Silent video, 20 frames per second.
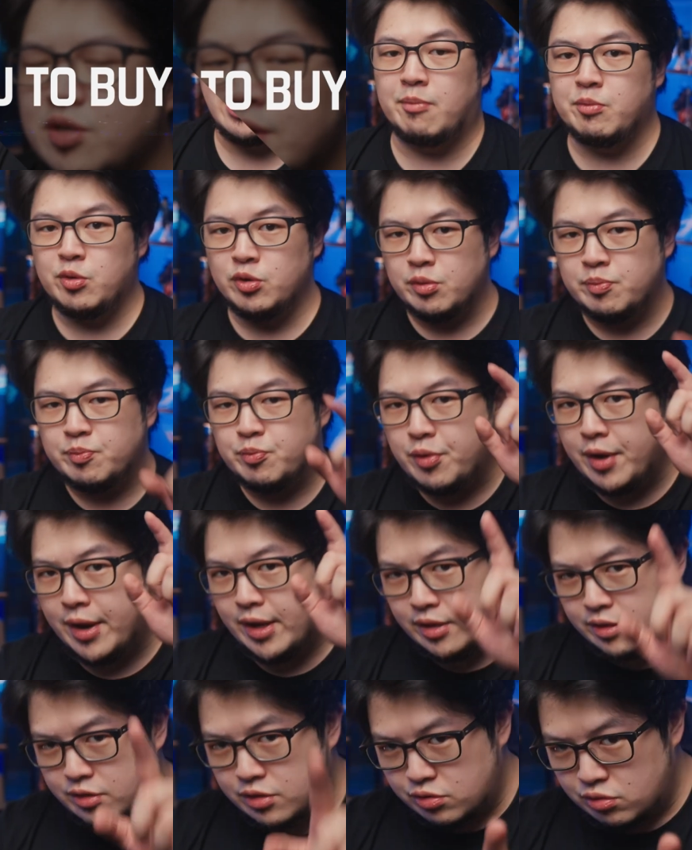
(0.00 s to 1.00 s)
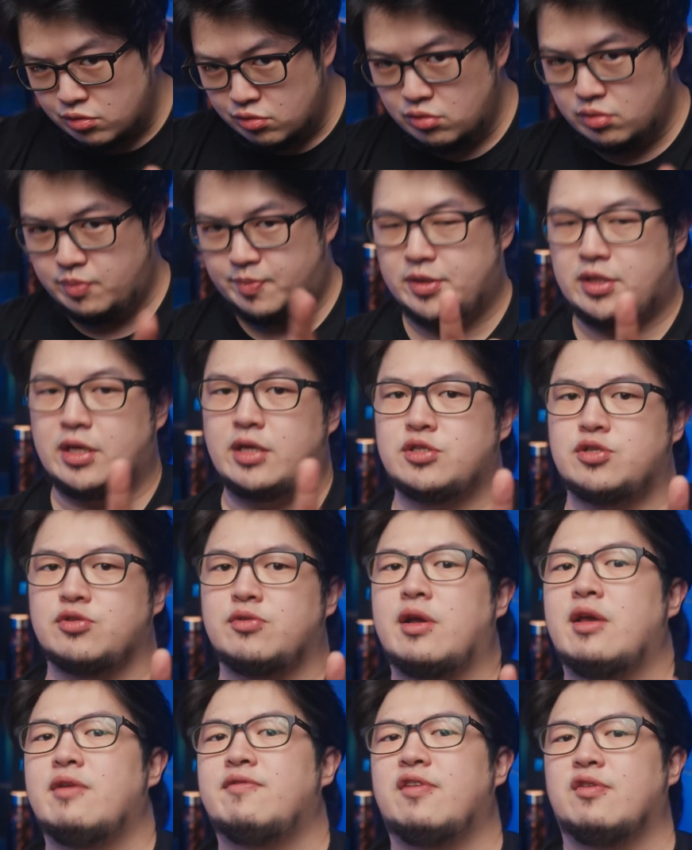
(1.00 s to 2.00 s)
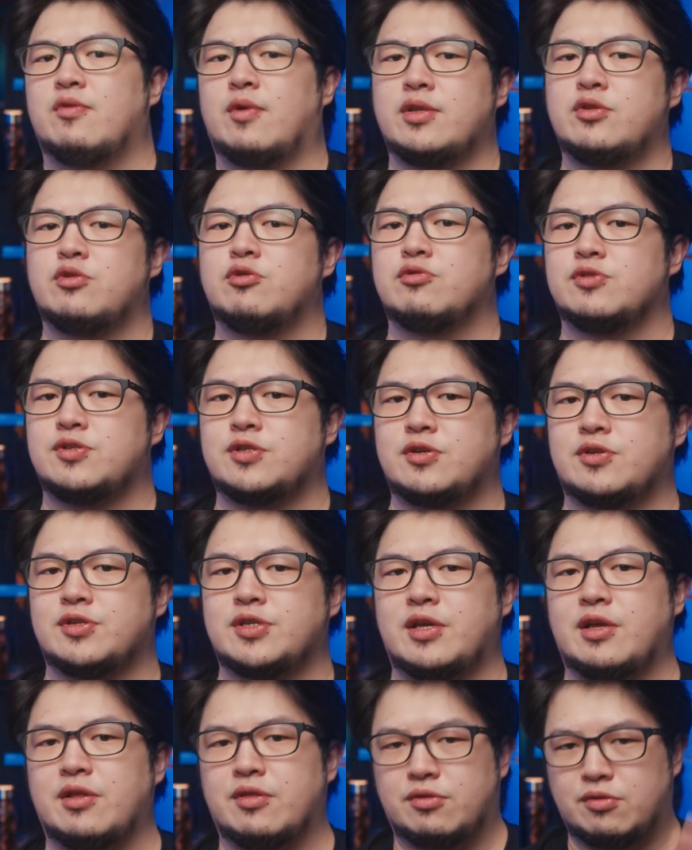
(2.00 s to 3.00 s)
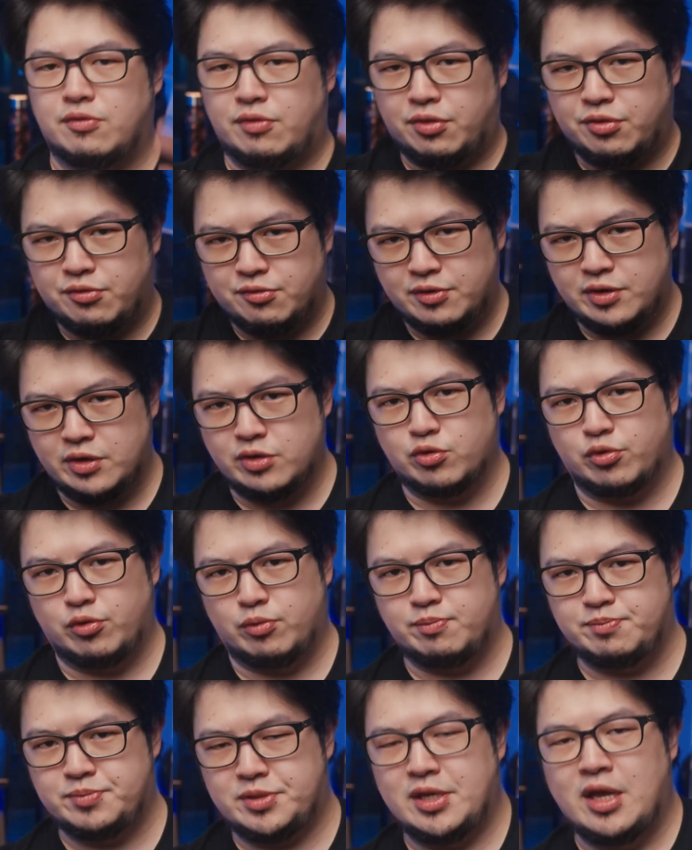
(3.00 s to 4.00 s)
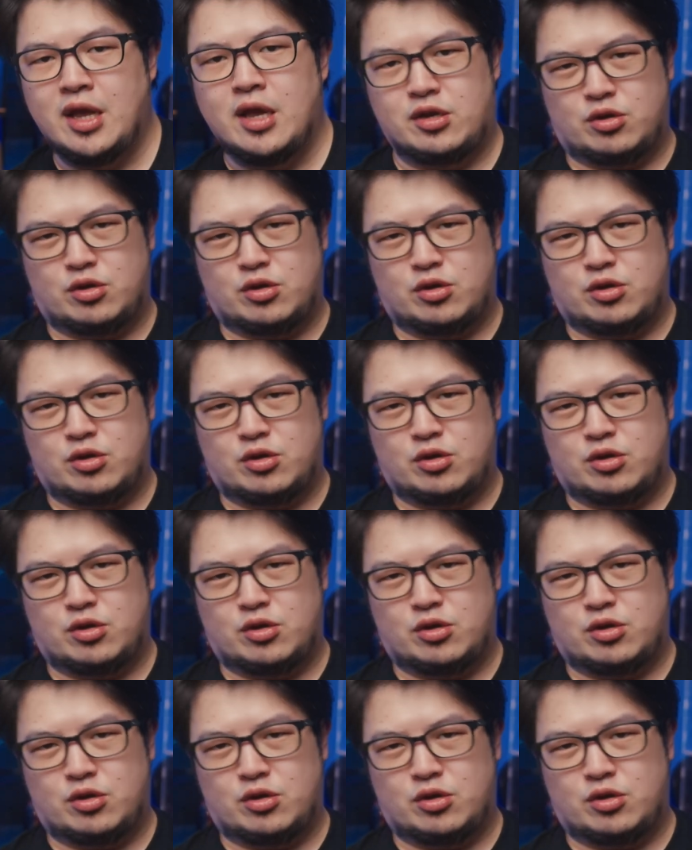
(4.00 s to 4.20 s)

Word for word: I'm gonna break you, potential AV1 users, into three groups.